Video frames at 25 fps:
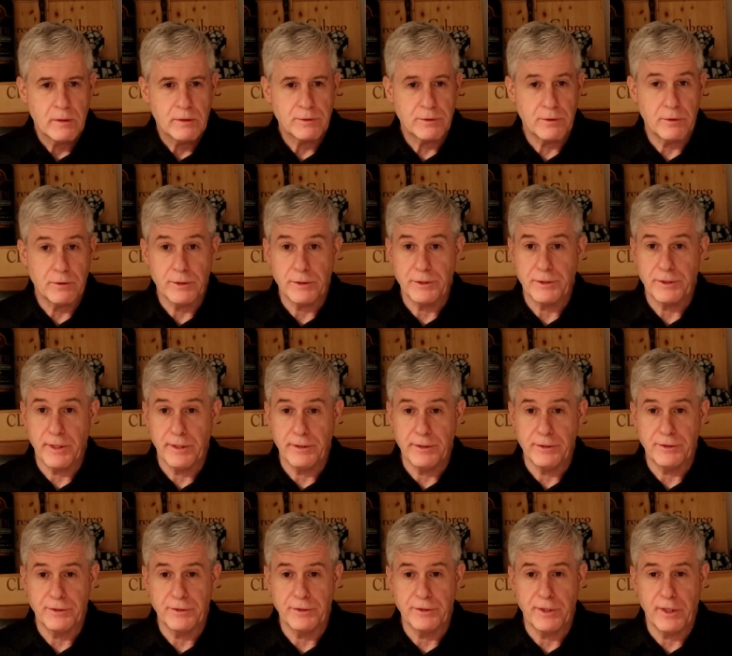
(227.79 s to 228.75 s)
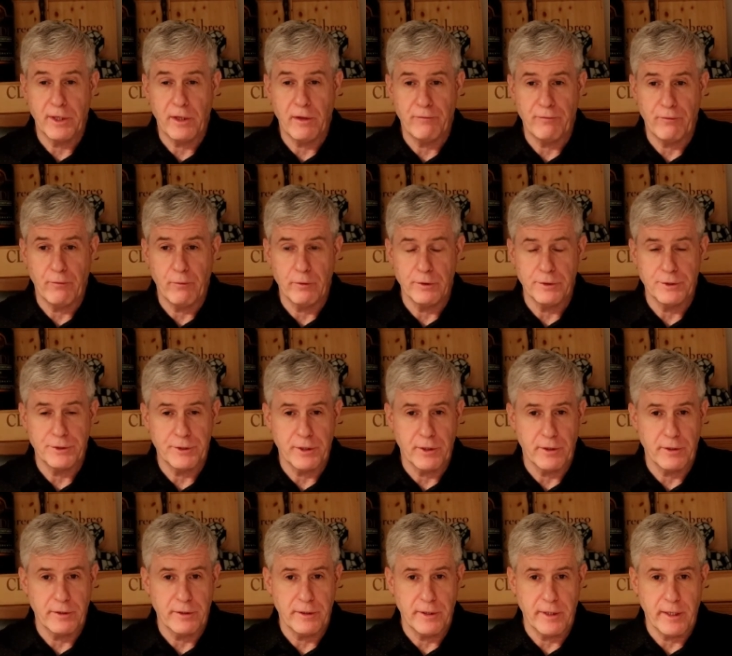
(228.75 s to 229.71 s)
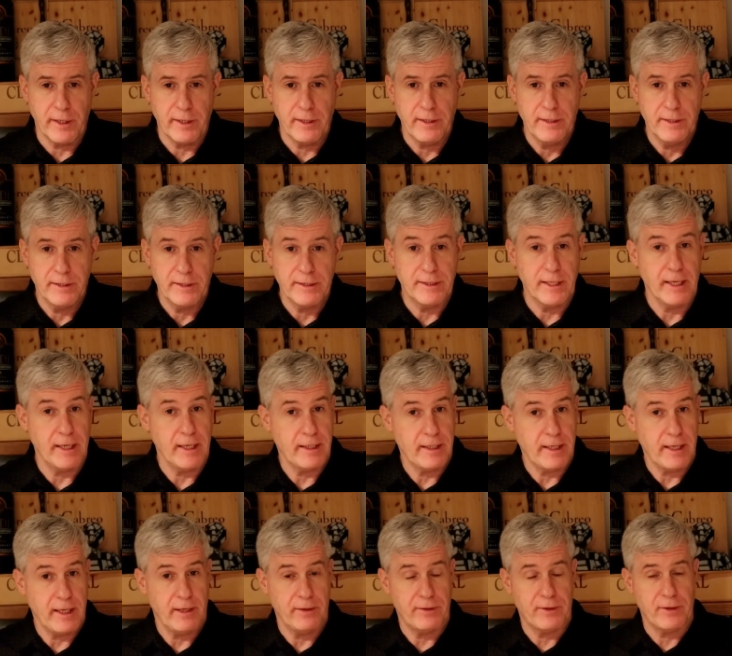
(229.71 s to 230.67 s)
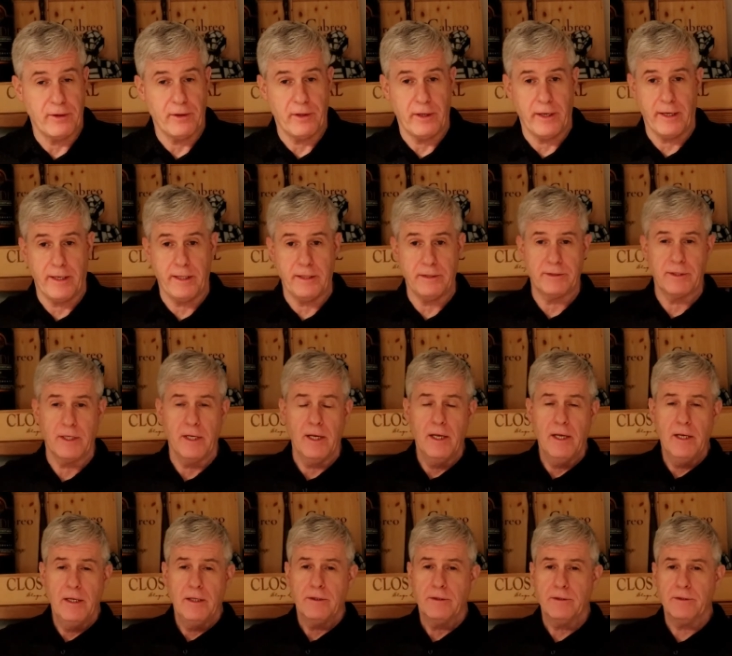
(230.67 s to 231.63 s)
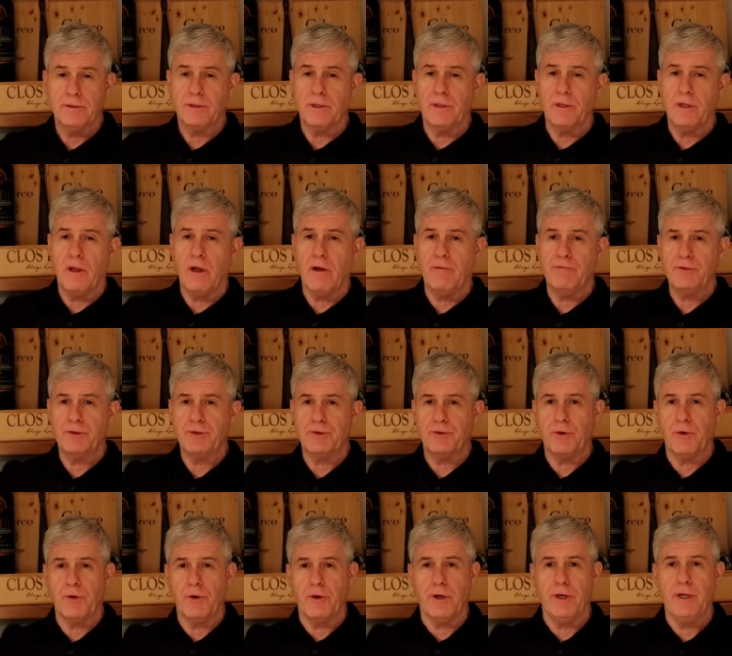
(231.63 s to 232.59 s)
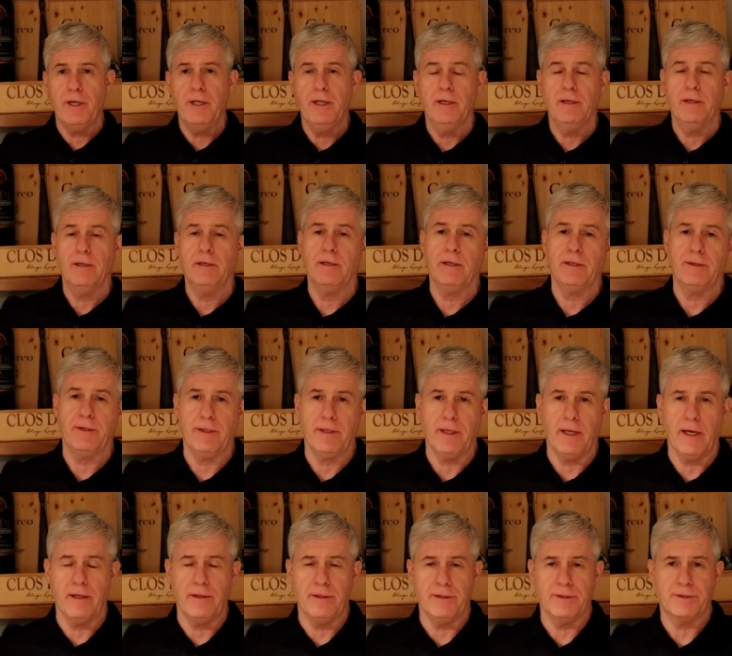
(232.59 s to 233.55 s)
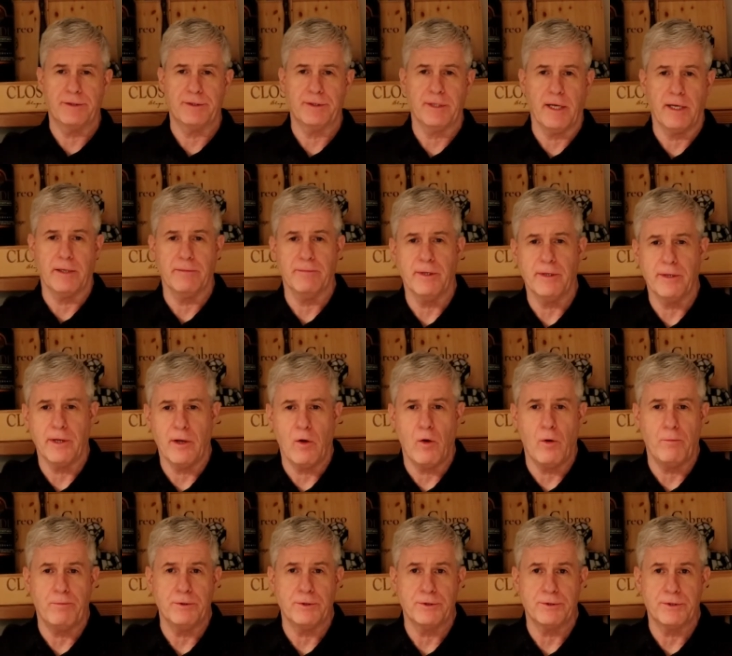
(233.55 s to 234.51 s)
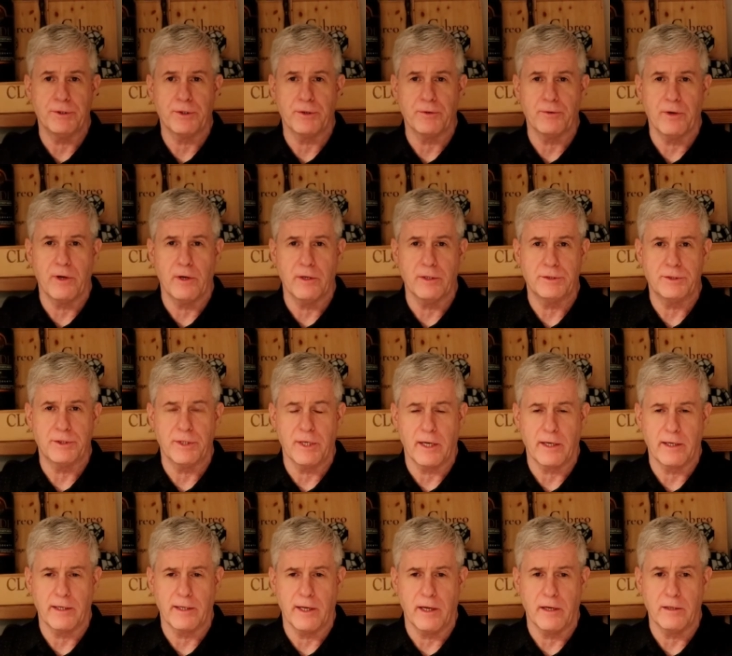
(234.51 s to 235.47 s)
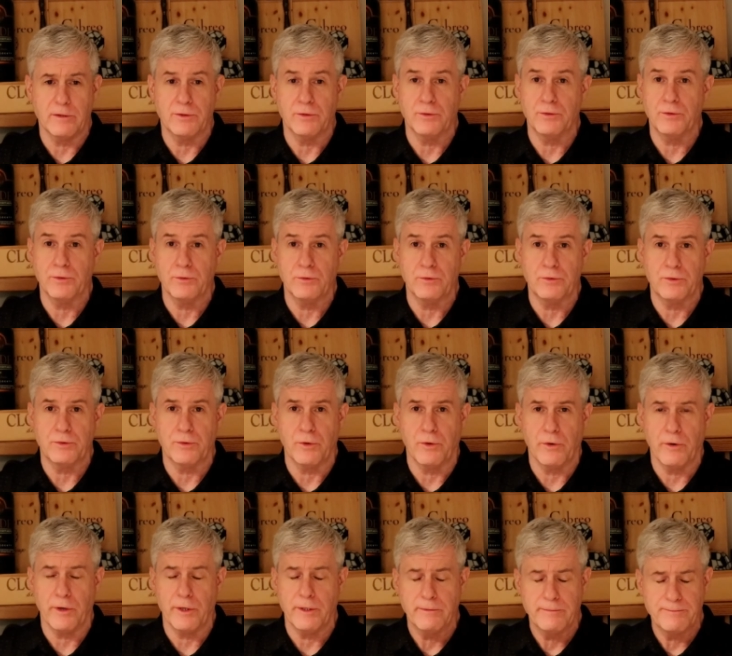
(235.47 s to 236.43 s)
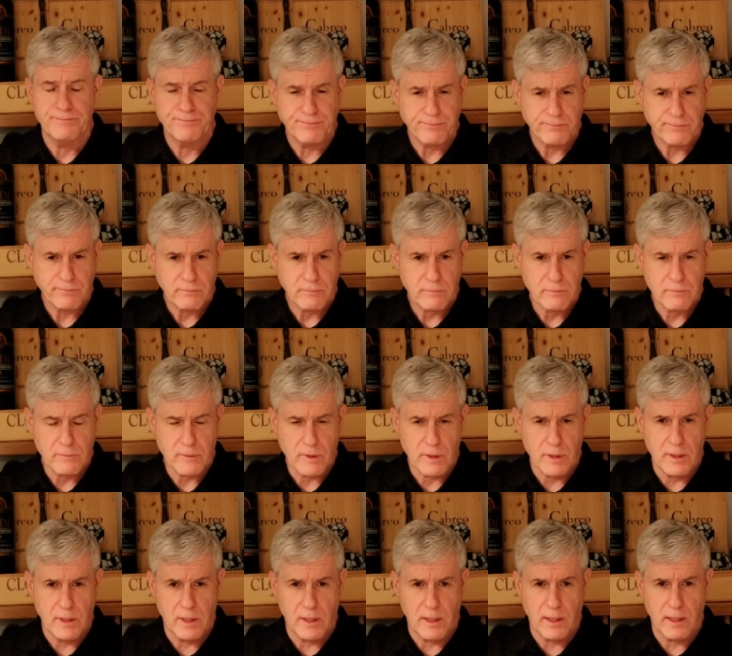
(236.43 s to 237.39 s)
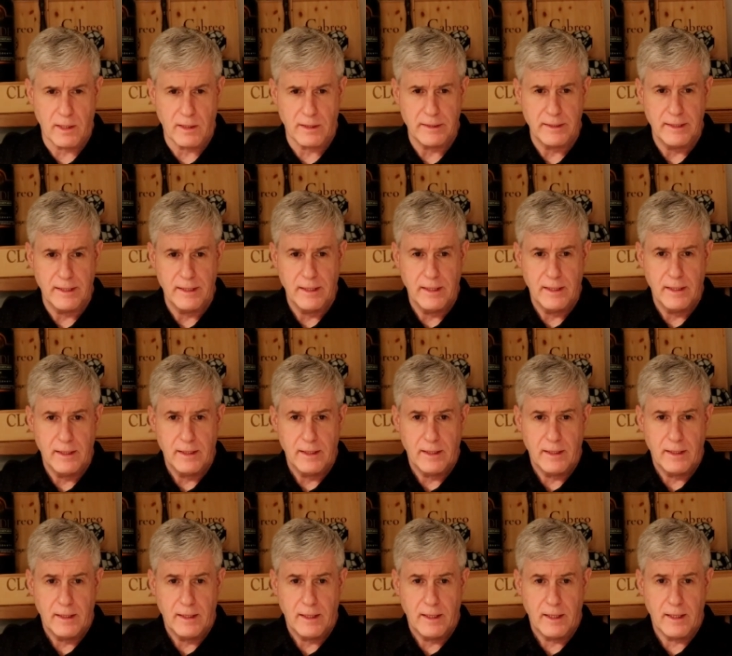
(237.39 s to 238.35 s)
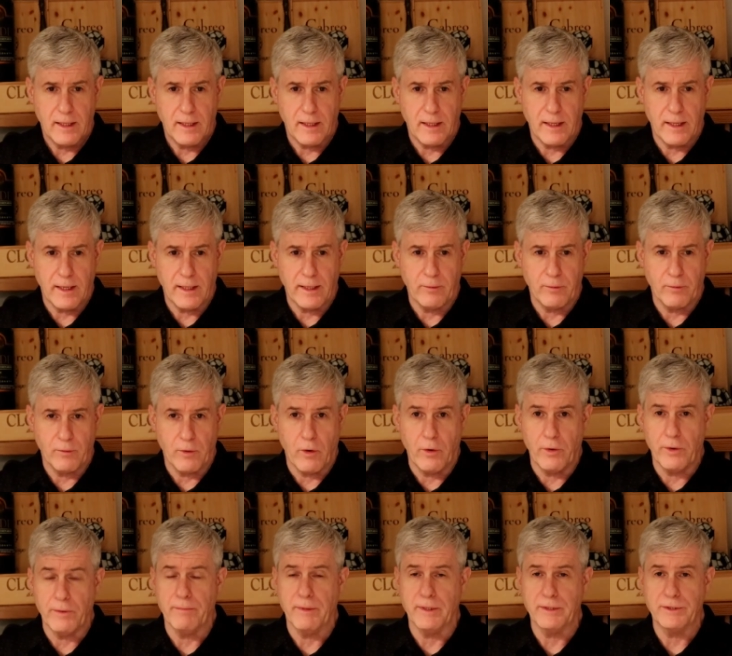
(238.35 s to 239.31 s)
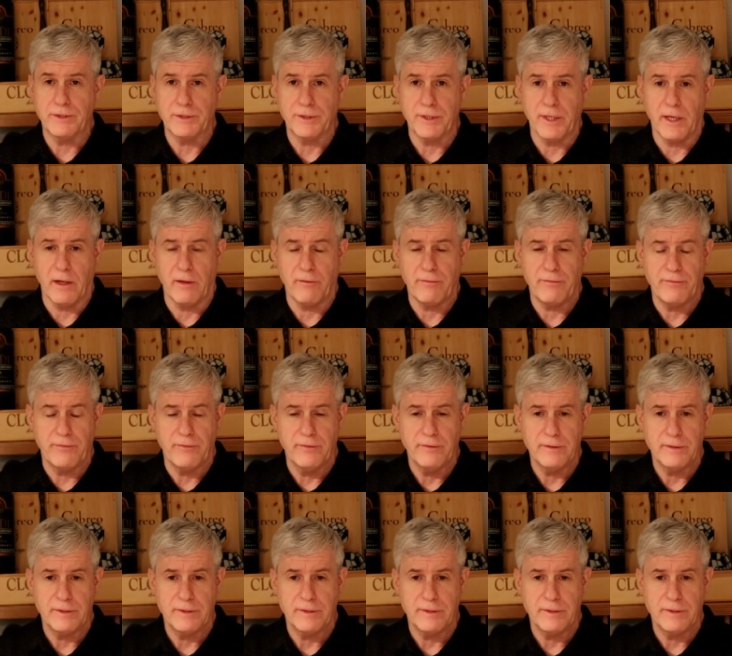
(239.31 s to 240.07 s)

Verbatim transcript: So as I said, this is California Chardonnay, dedicated to the ladies. There's a love story at the end of this segment. I hope you stick around and check it out. It's a true story. Uh, I wrote it myself.